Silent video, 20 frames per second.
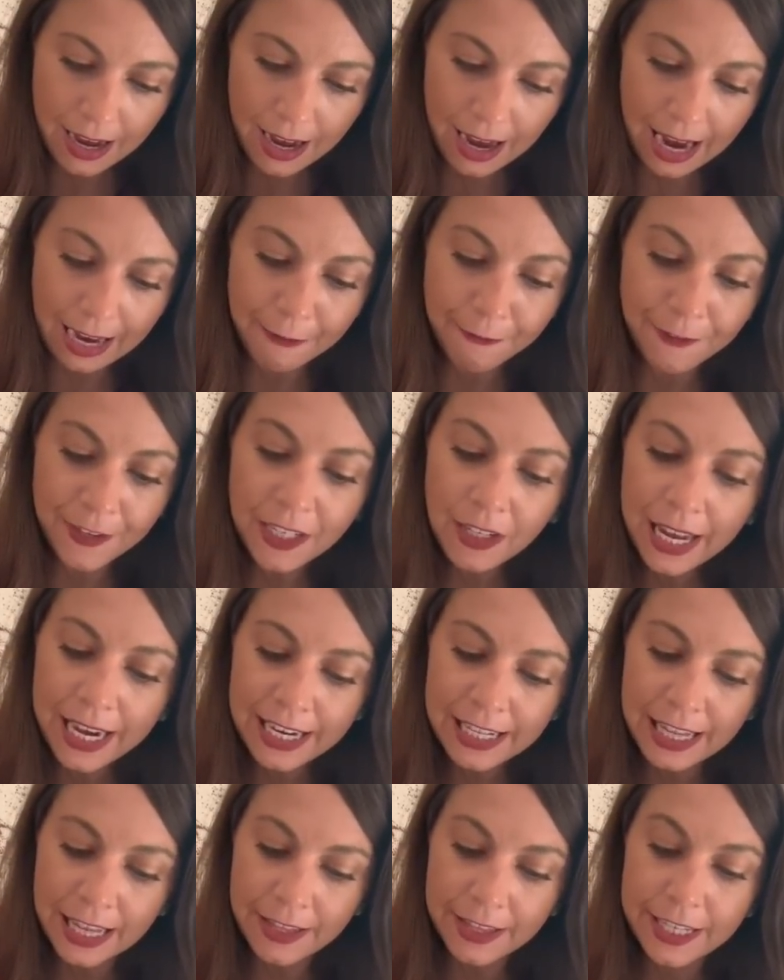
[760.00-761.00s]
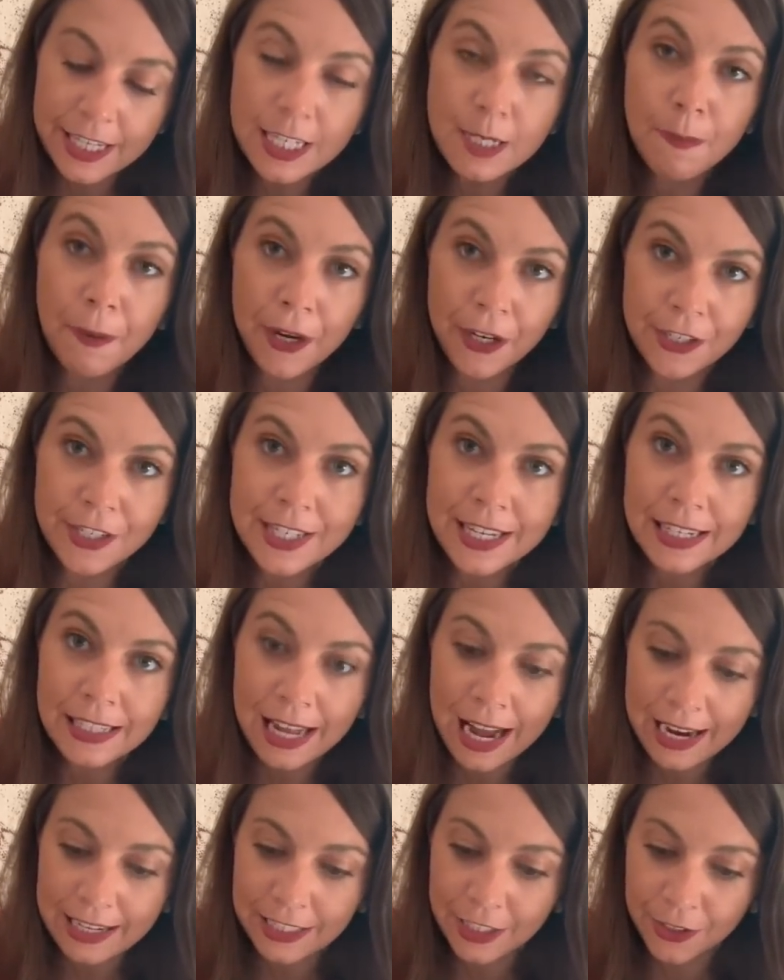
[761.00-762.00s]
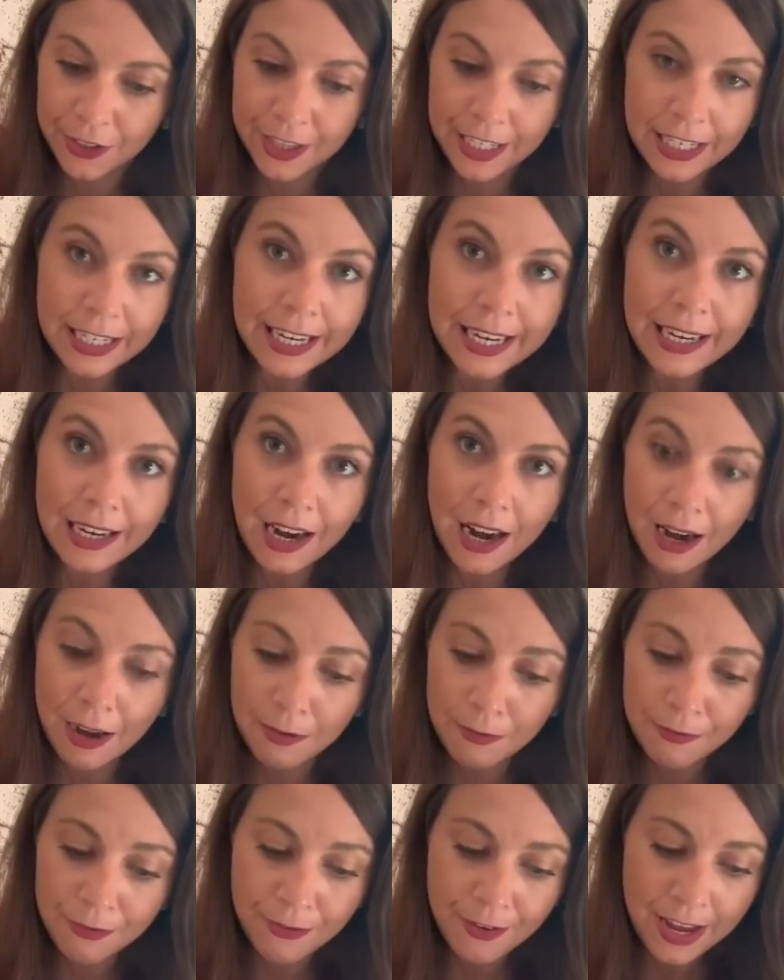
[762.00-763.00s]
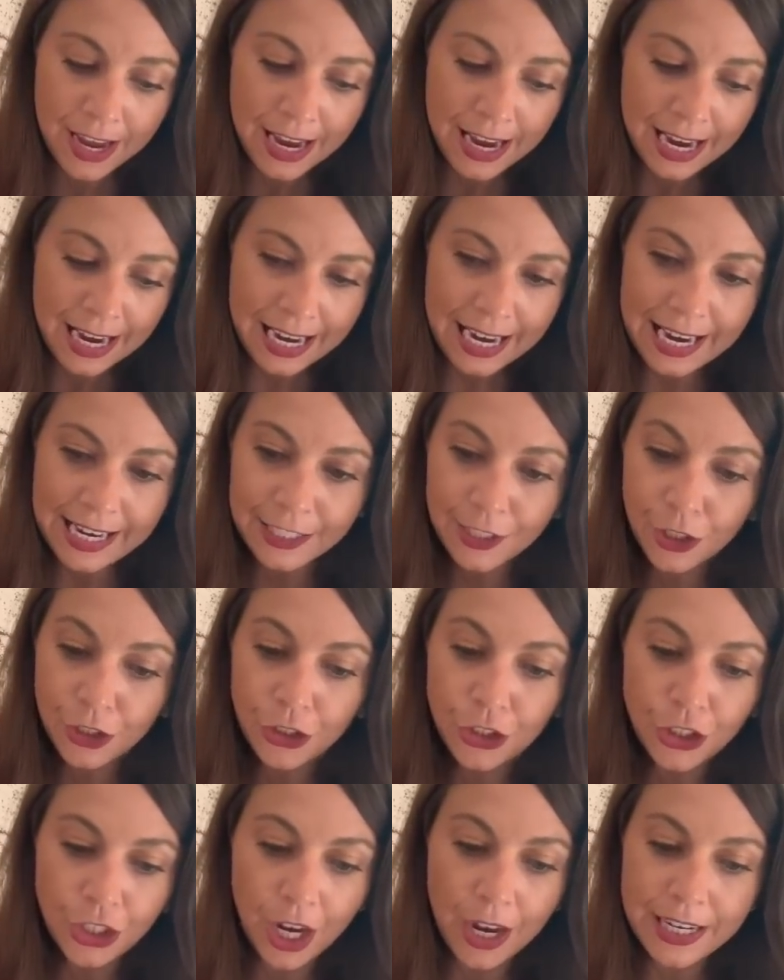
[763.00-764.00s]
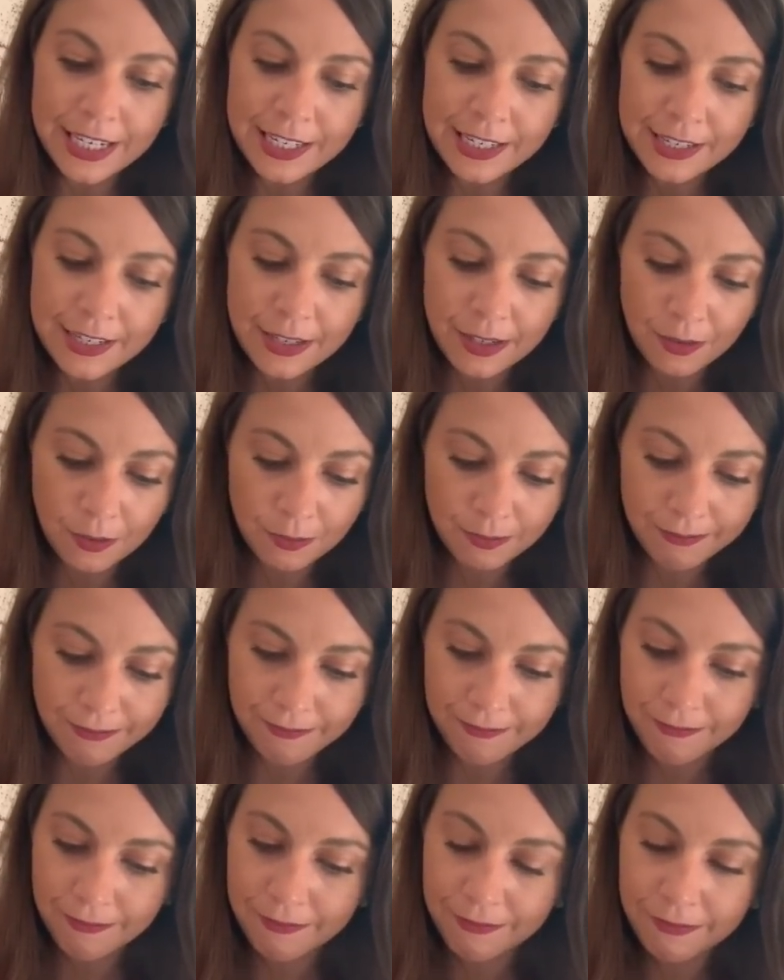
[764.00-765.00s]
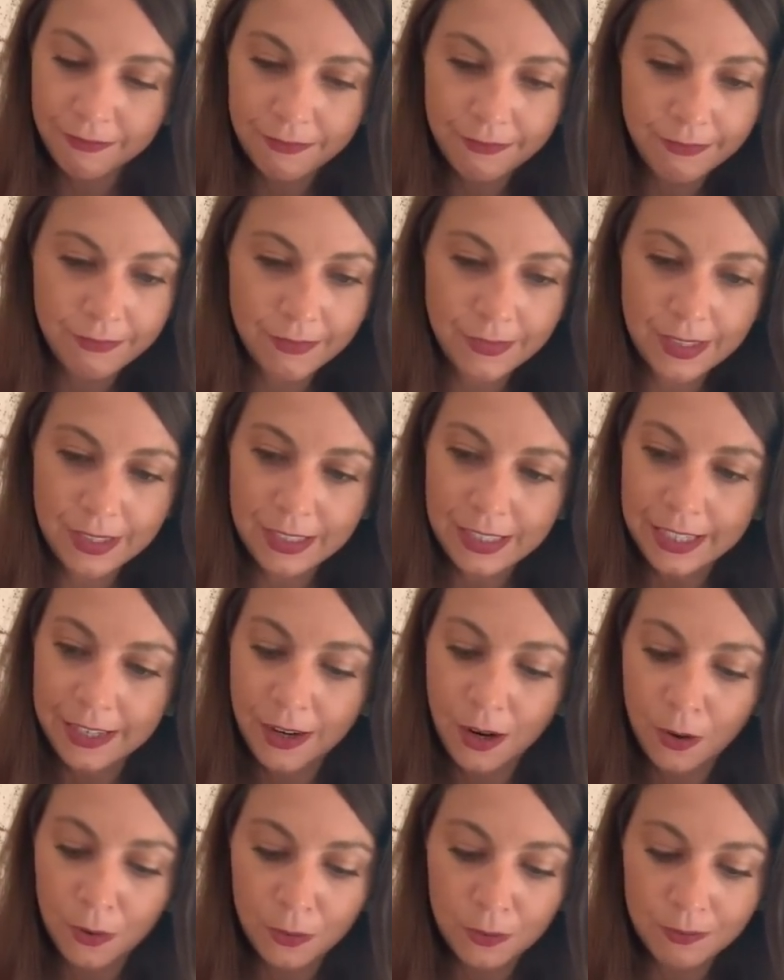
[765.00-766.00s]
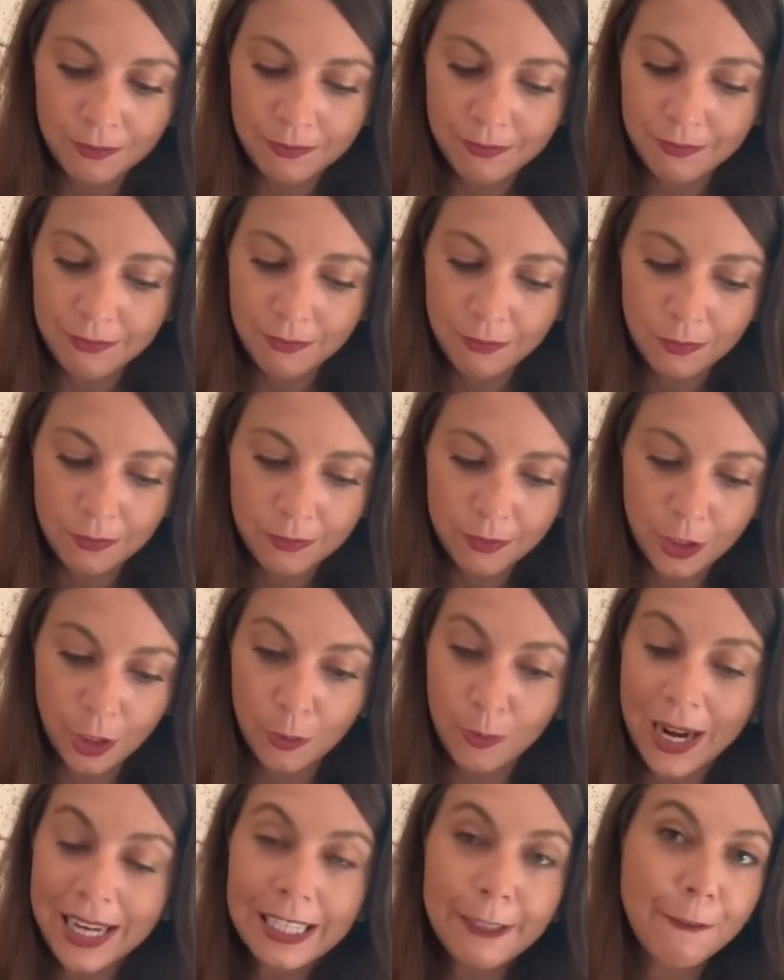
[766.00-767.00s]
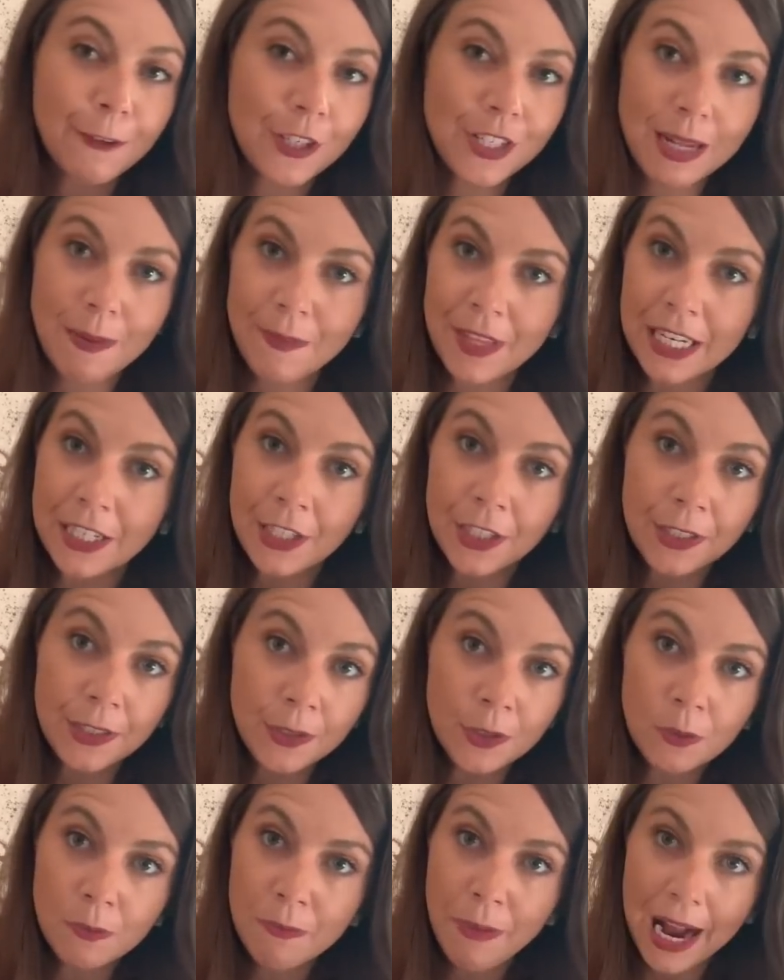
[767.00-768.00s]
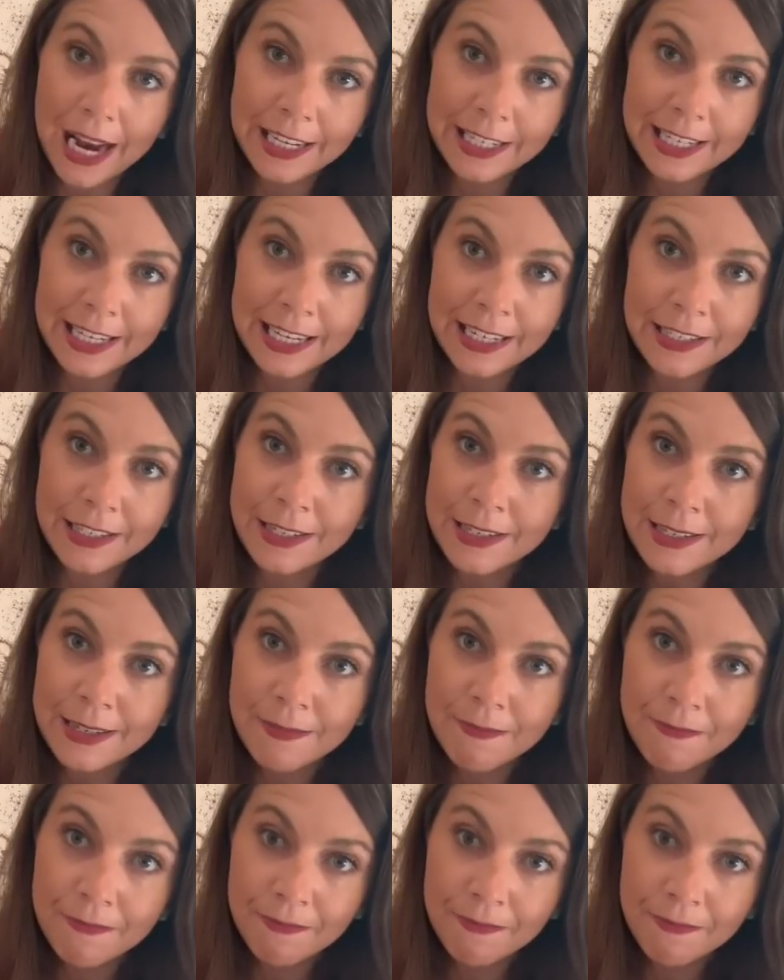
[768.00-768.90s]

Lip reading: I feel like that this person that you're thinking of is just, they're ready for something new, Pisces.